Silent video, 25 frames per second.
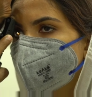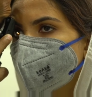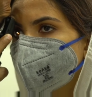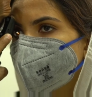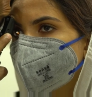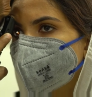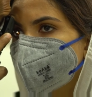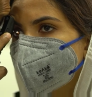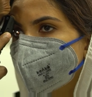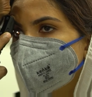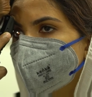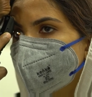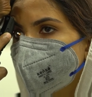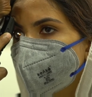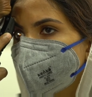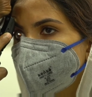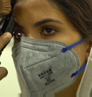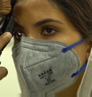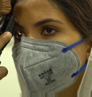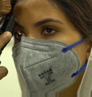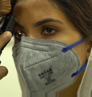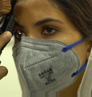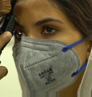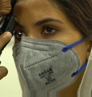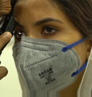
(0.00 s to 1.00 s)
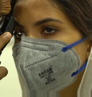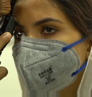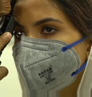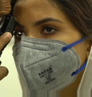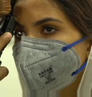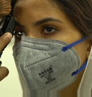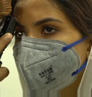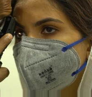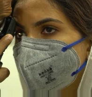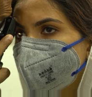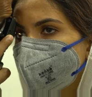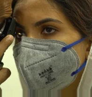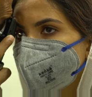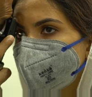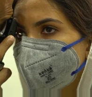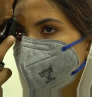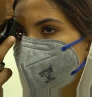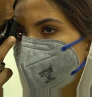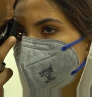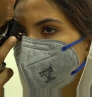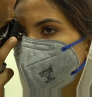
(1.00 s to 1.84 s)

(silence)